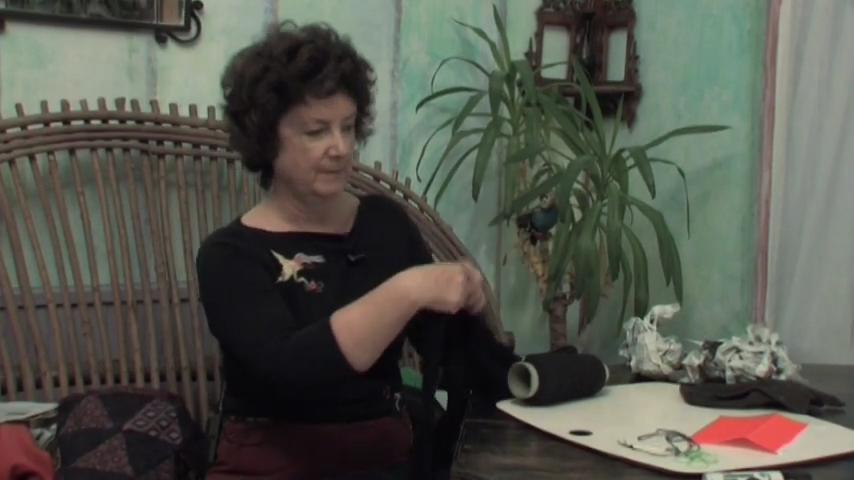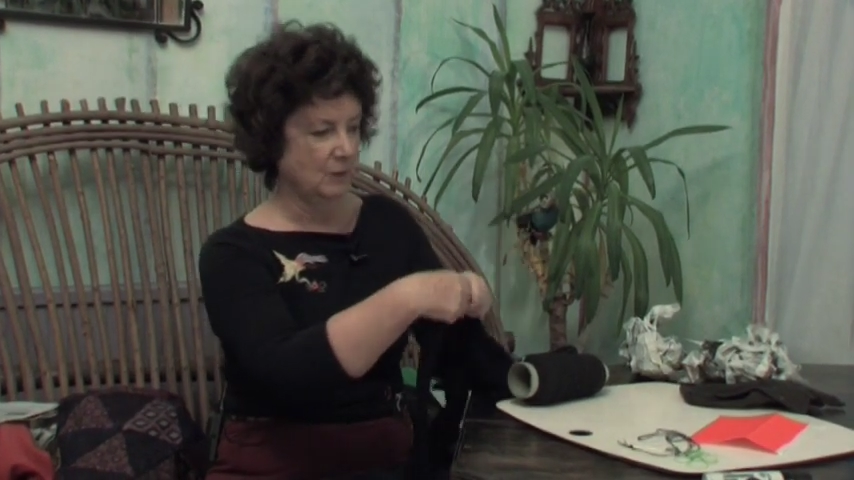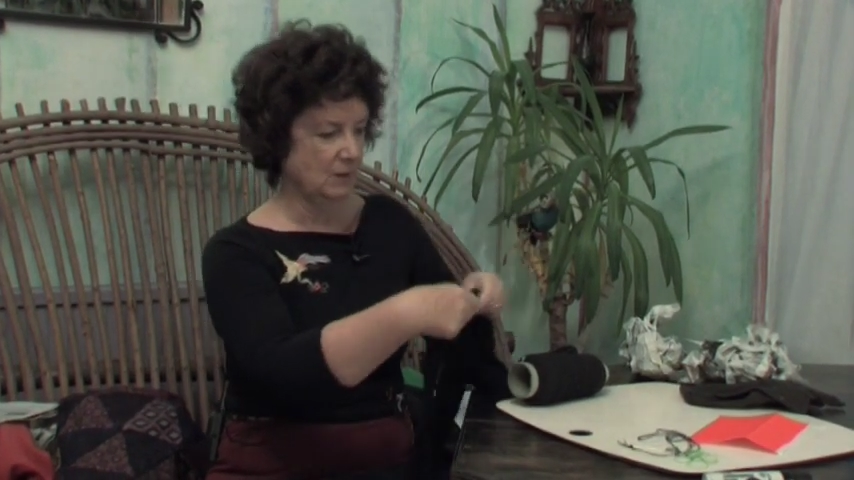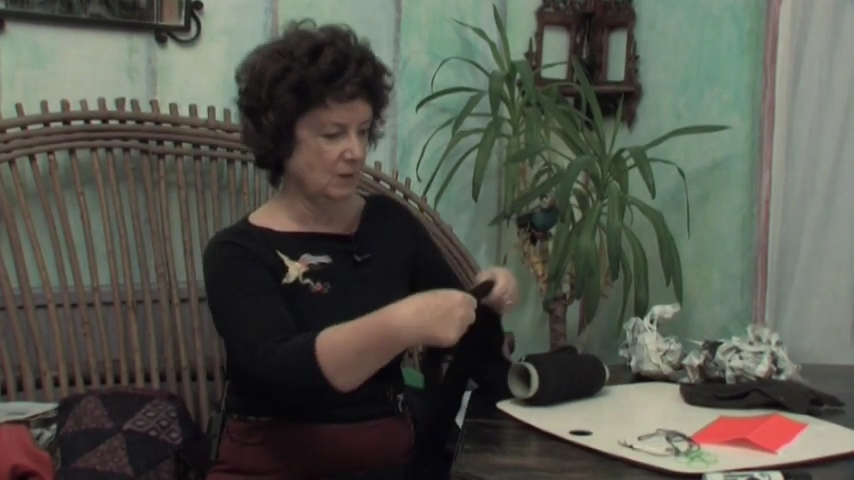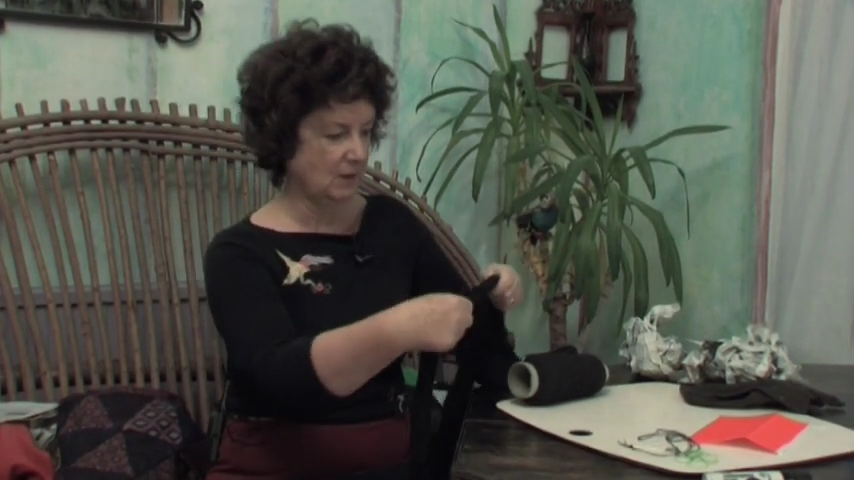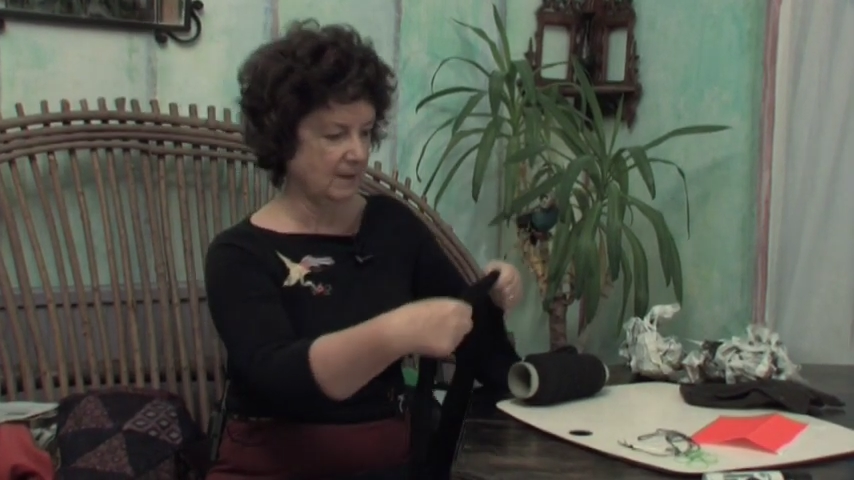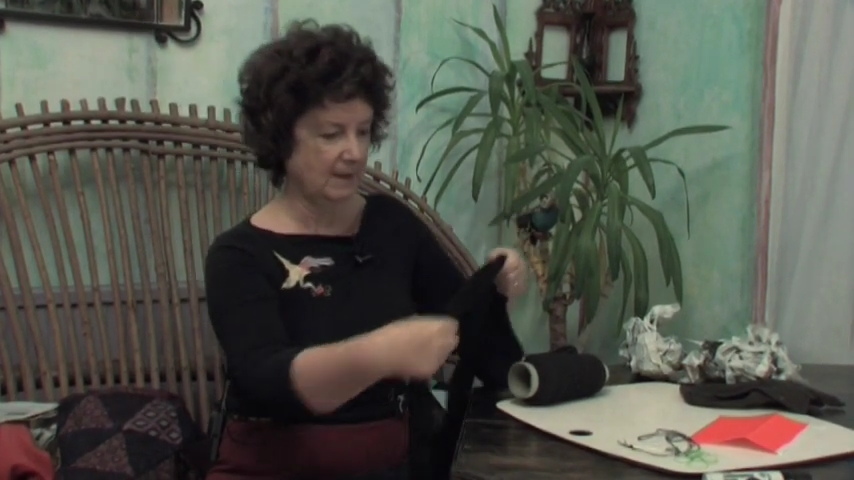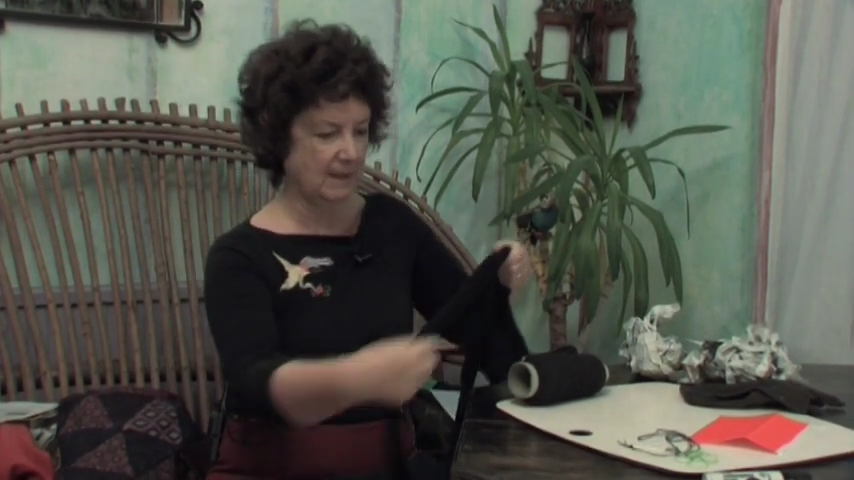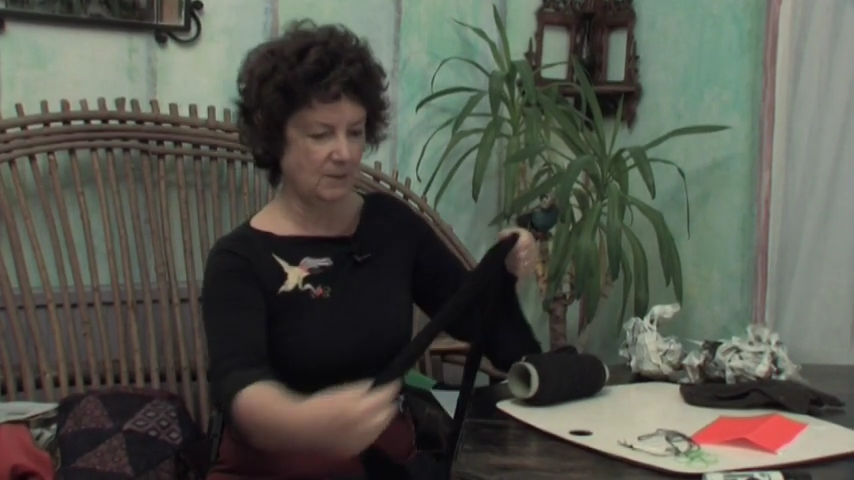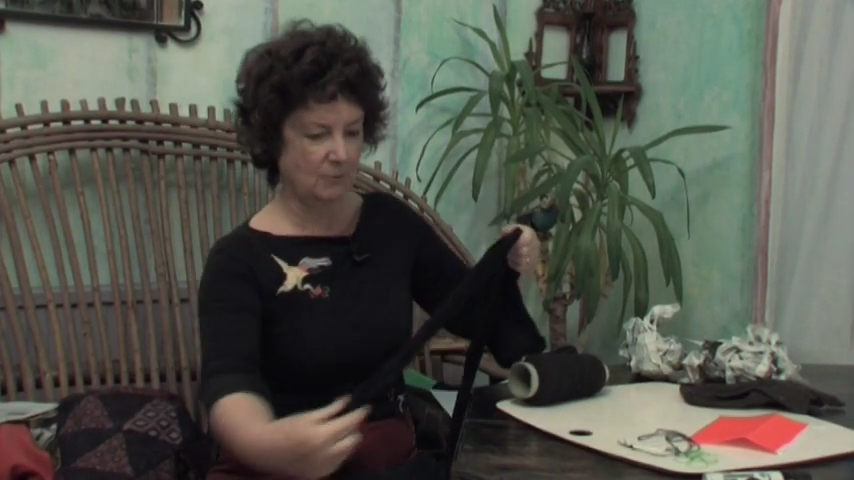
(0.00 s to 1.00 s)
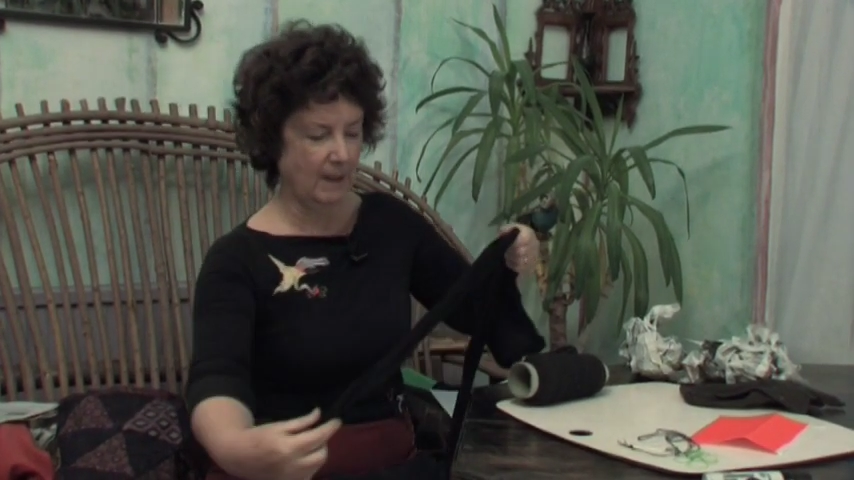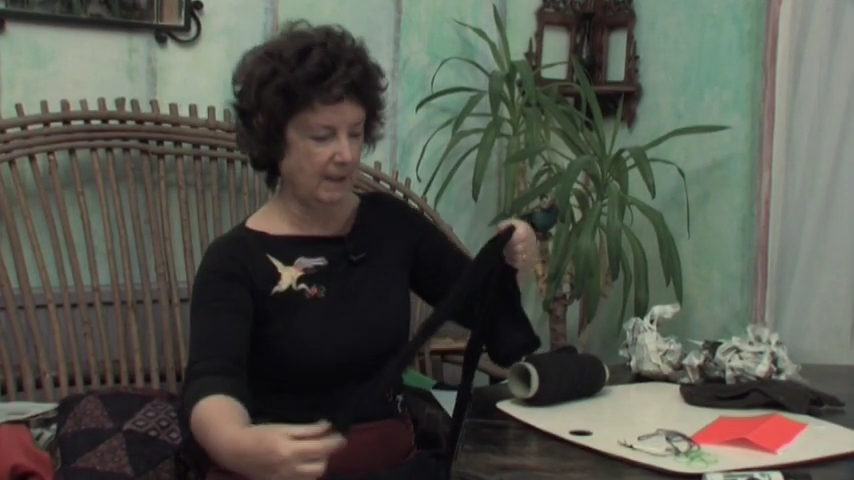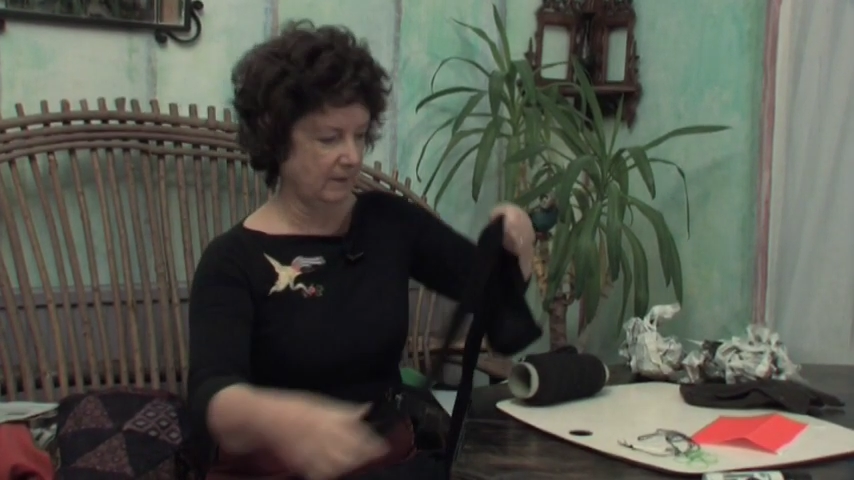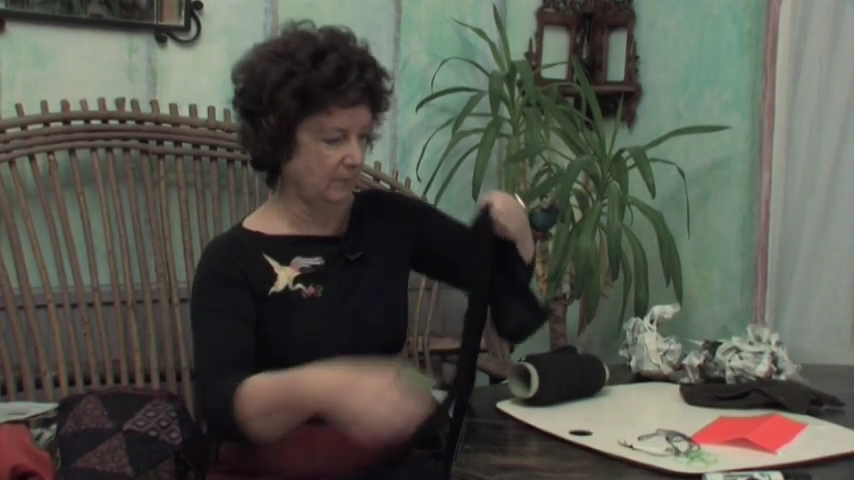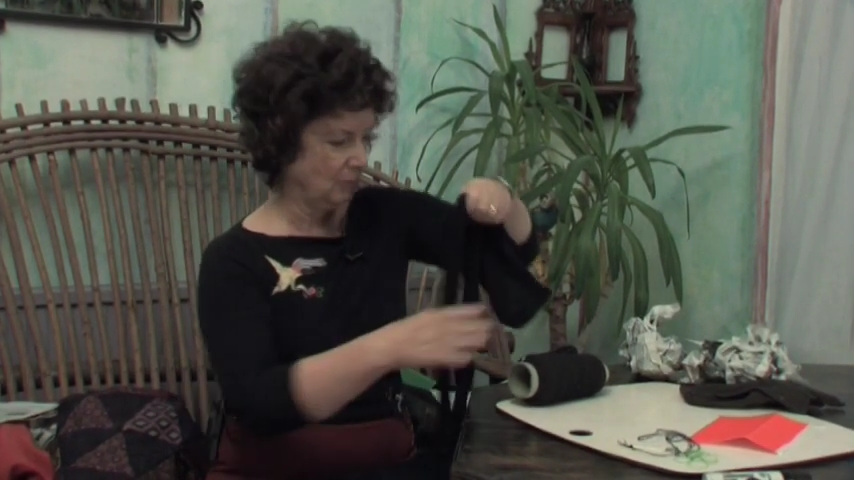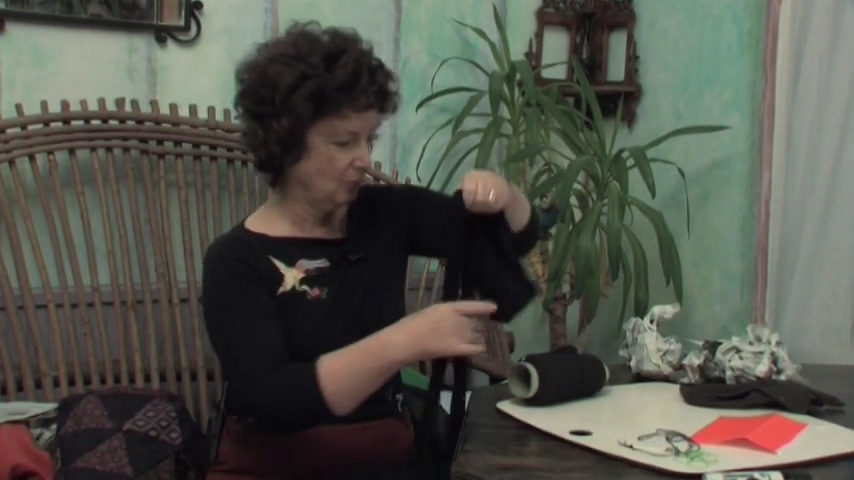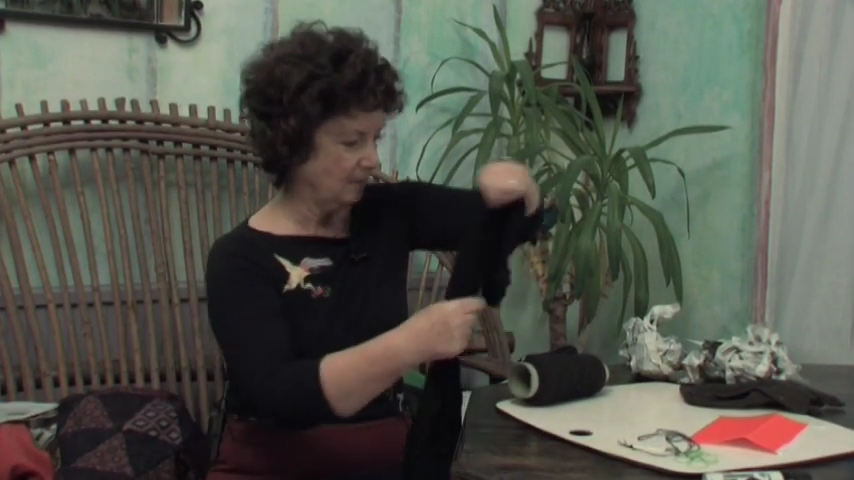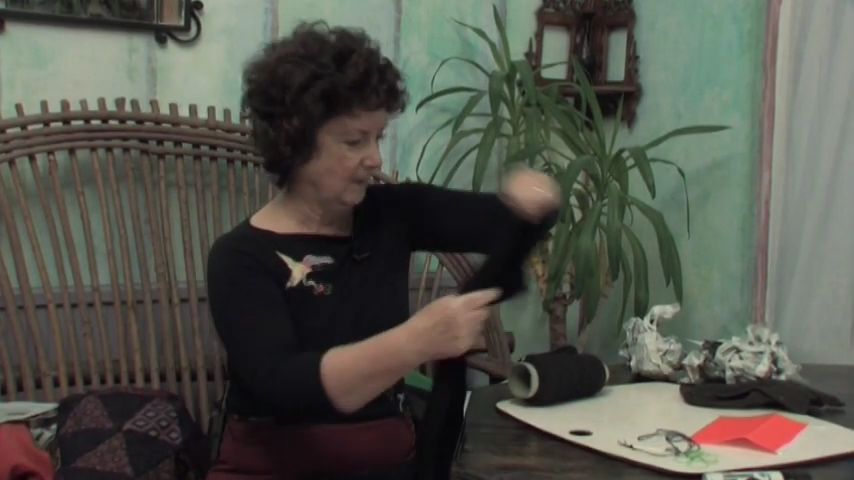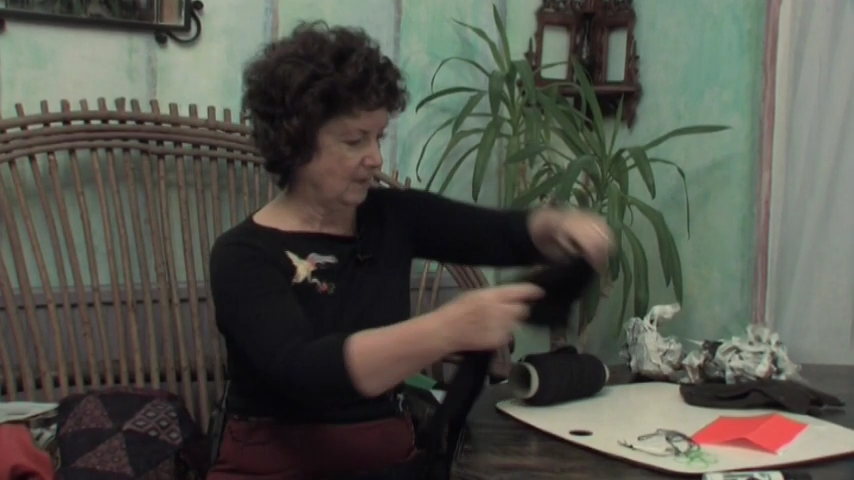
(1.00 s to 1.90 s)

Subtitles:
Just cut the legs right through